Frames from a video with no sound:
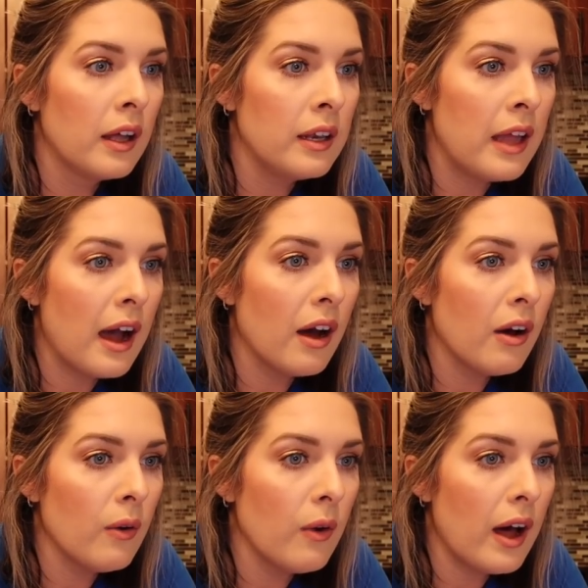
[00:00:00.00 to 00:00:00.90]

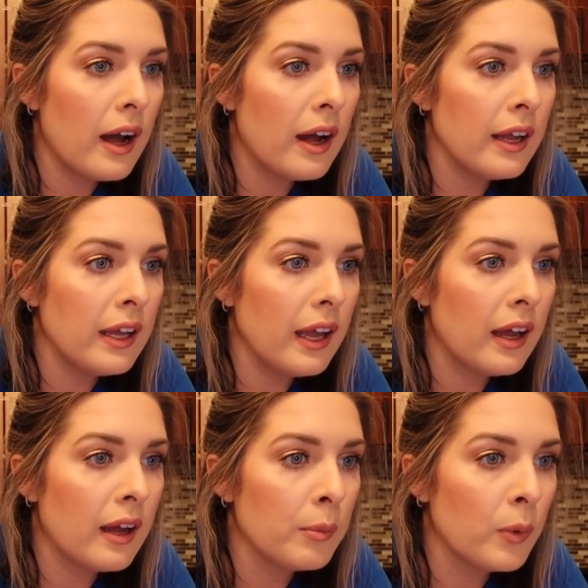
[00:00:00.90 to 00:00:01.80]
Now I
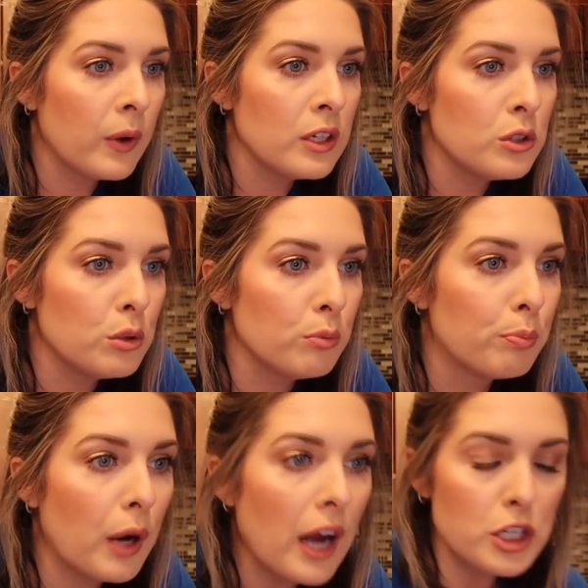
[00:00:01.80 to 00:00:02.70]
am going to
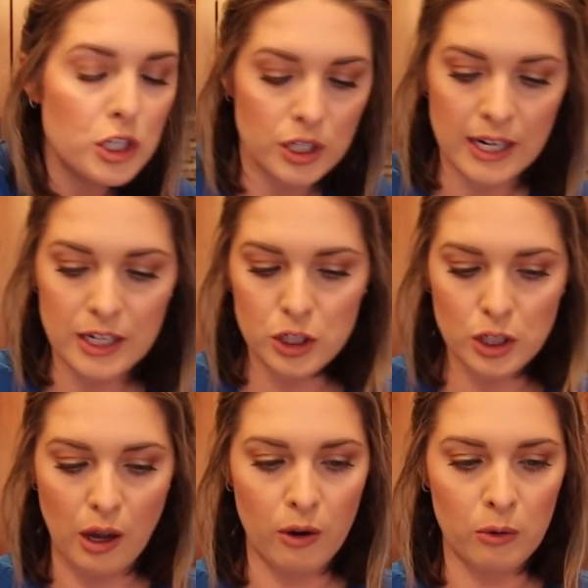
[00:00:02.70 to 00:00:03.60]
brush each
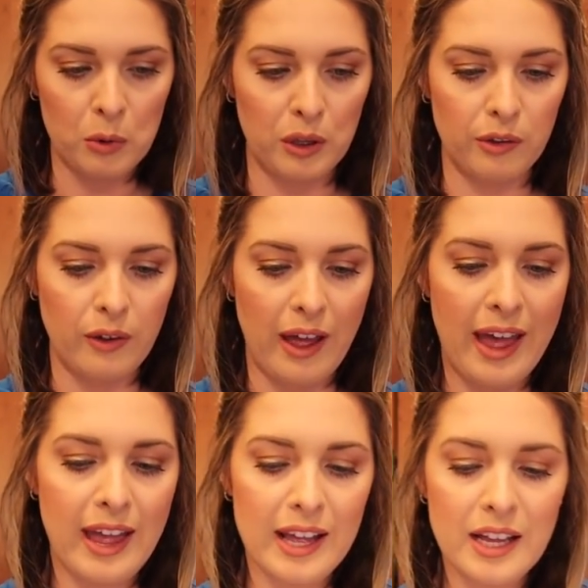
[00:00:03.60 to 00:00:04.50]
scone with a little
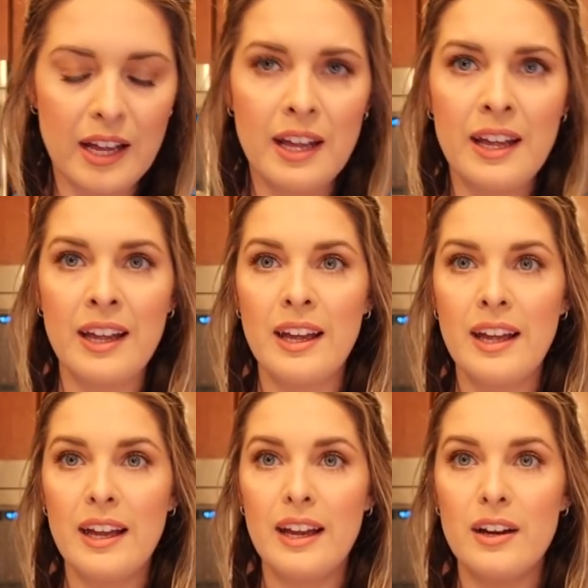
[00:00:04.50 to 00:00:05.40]
egg.
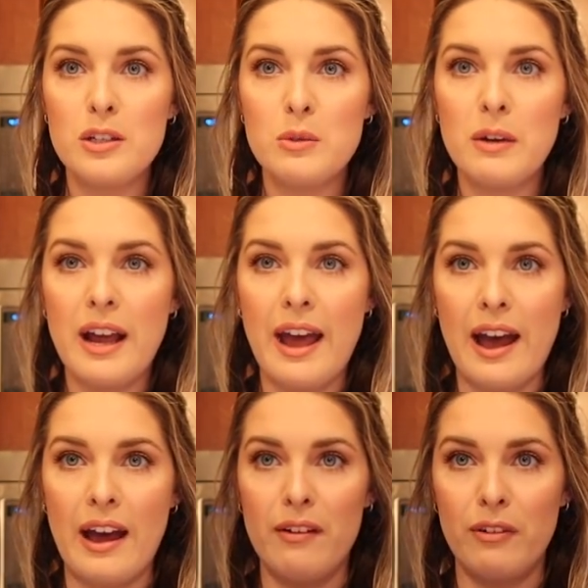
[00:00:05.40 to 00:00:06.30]
Here's what I
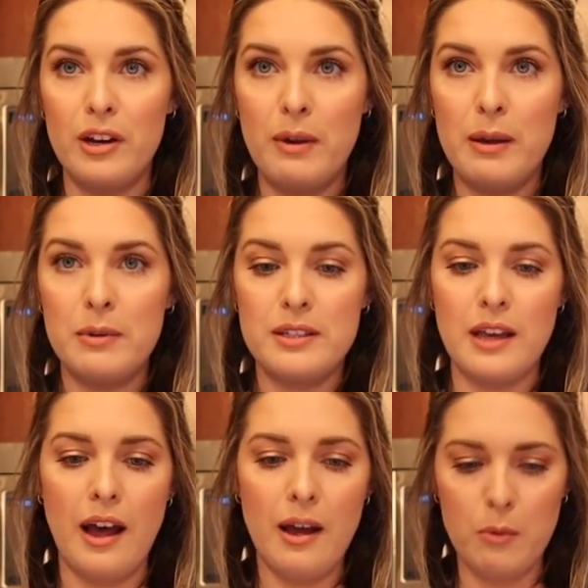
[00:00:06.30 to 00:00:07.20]
have. Are you able to
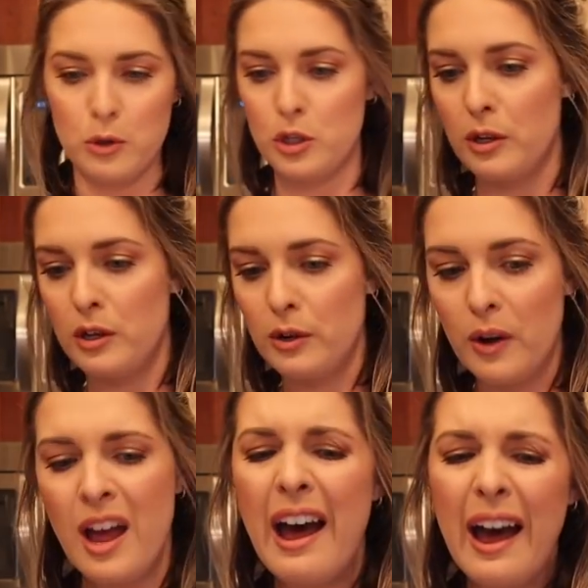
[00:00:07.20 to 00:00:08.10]
see? I will show you.
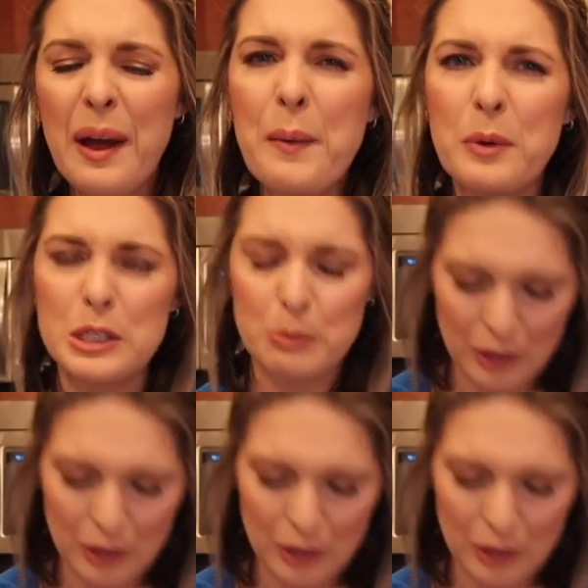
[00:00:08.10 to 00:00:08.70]
I will just